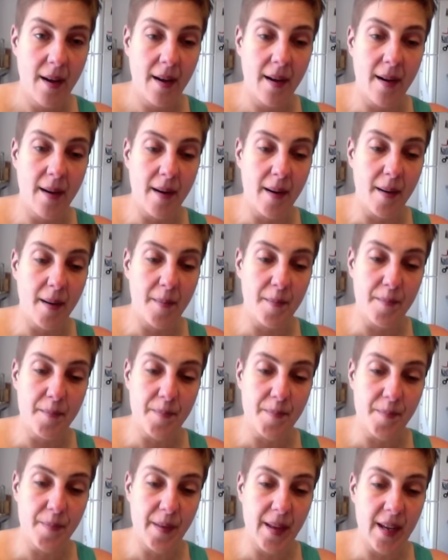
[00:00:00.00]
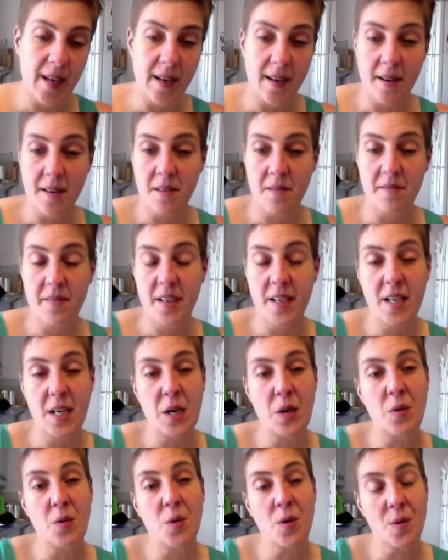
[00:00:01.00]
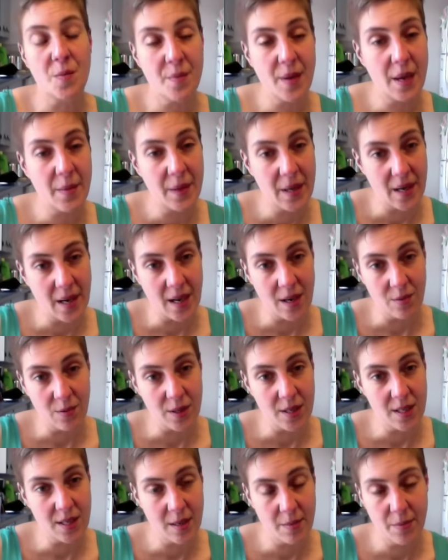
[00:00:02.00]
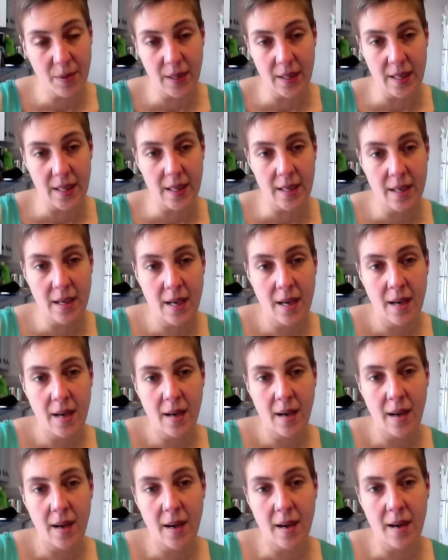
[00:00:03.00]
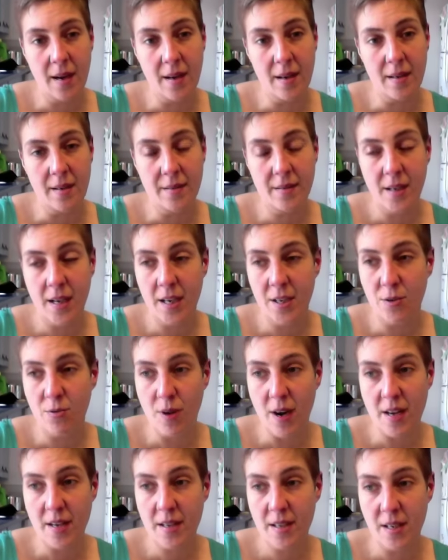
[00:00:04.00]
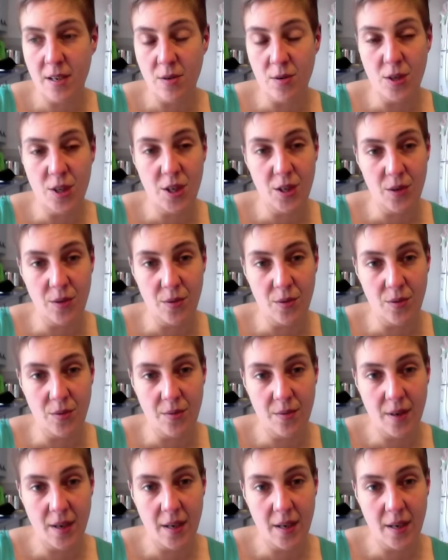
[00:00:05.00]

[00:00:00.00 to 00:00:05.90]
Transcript: in another video, or maybe I will simply address you to